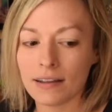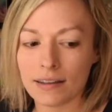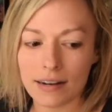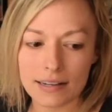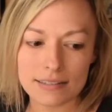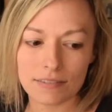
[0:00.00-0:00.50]

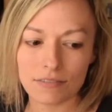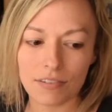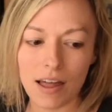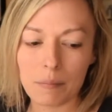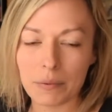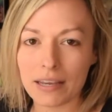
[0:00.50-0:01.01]
nice and
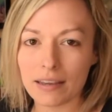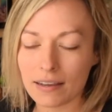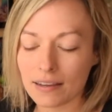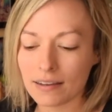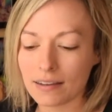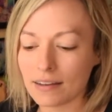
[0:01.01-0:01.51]
floppy
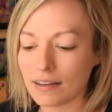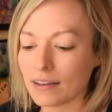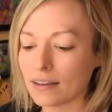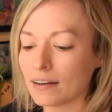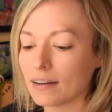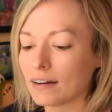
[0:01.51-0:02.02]

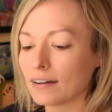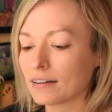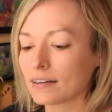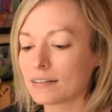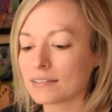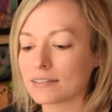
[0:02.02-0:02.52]
and
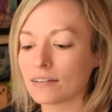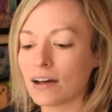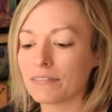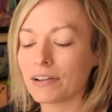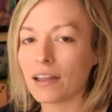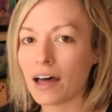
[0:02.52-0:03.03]
still
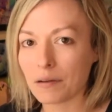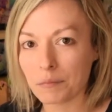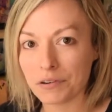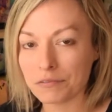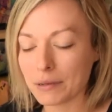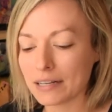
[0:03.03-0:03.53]
have a lot of
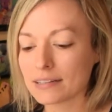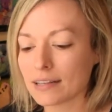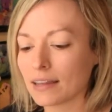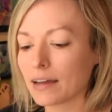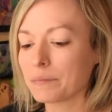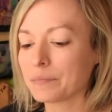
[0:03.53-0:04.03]
movement to
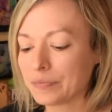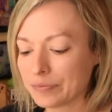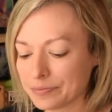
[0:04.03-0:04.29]
them.